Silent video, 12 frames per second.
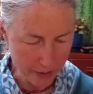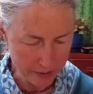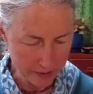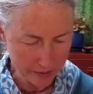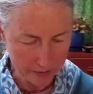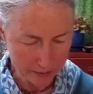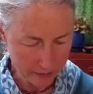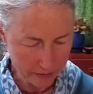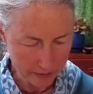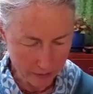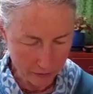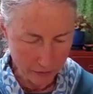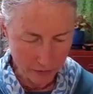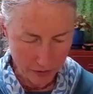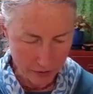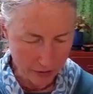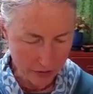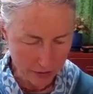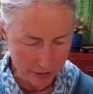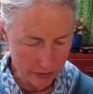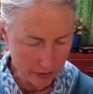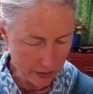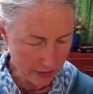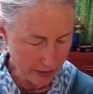it for our good
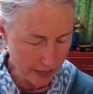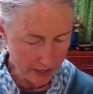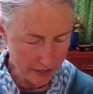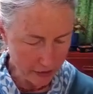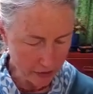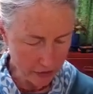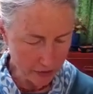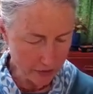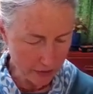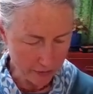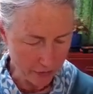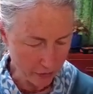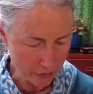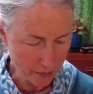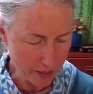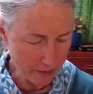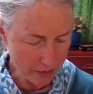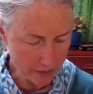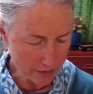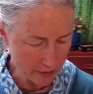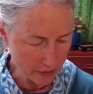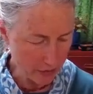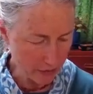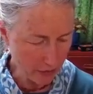and the good of those around us, the
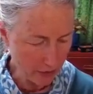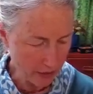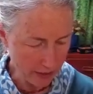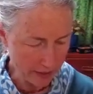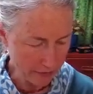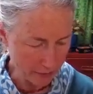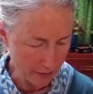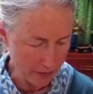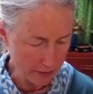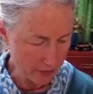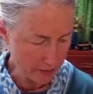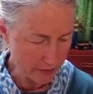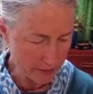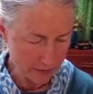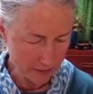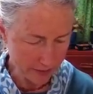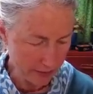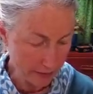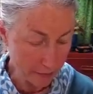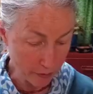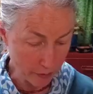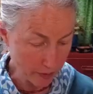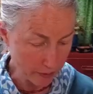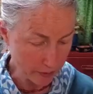good of all life around us and
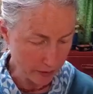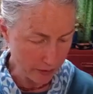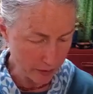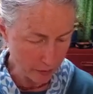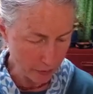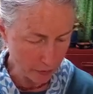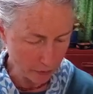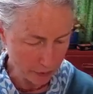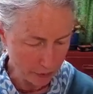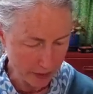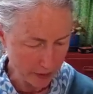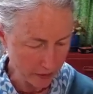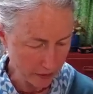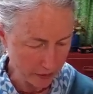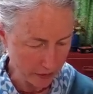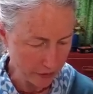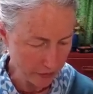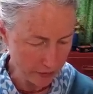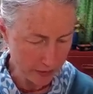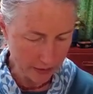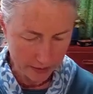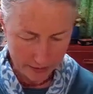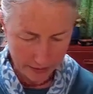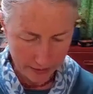everywhere on this beautiful planet called Earth,
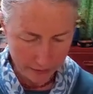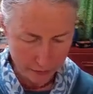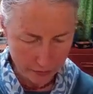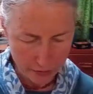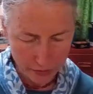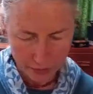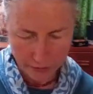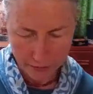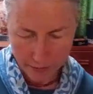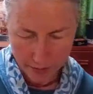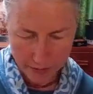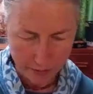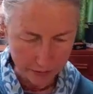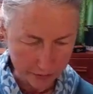and for the good of our mother,